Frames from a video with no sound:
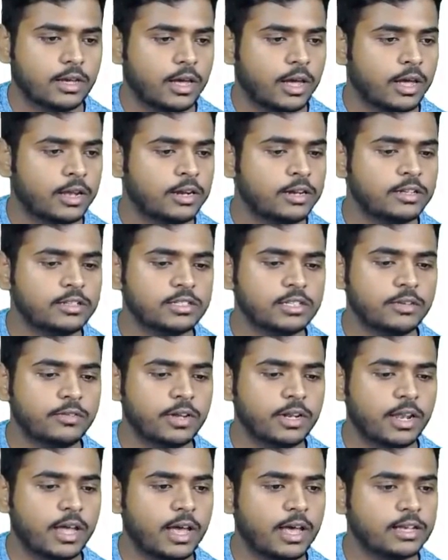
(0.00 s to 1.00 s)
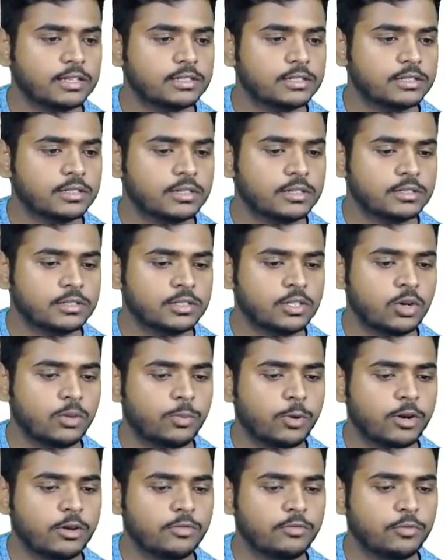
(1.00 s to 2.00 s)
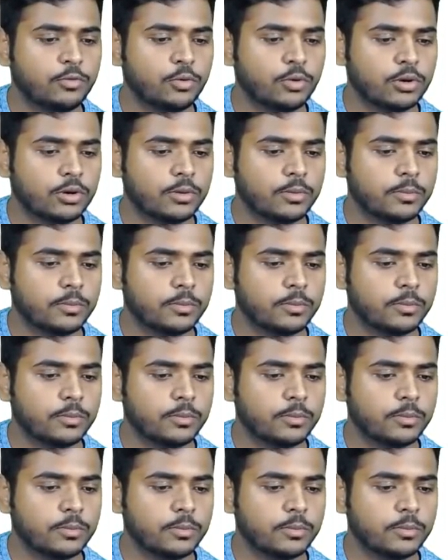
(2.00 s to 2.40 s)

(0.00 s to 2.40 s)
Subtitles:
And it is given as 0.4